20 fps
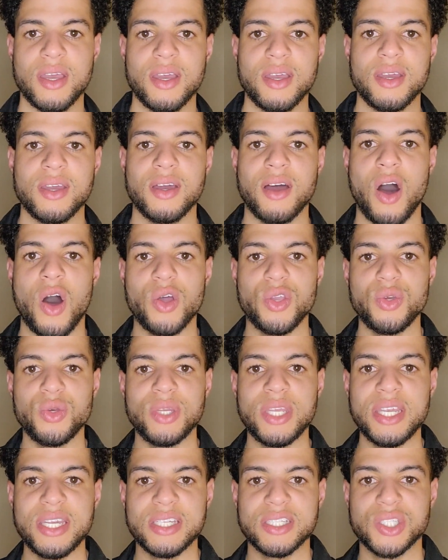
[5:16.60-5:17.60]
all you
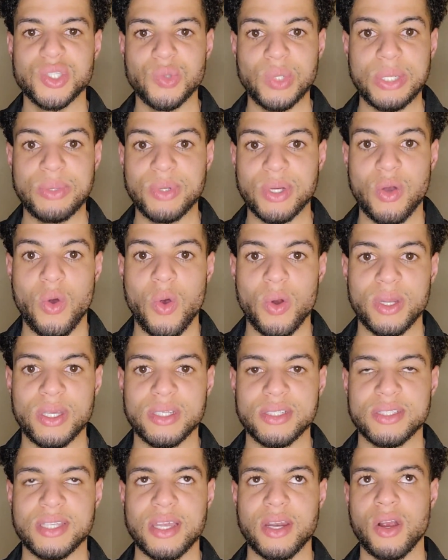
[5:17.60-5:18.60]
need is three
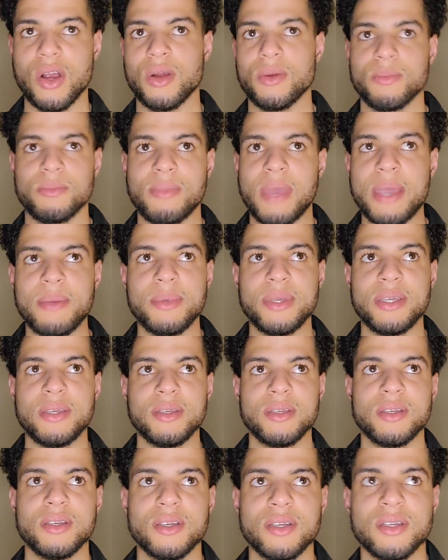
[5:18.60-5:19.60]
recordings that are maybe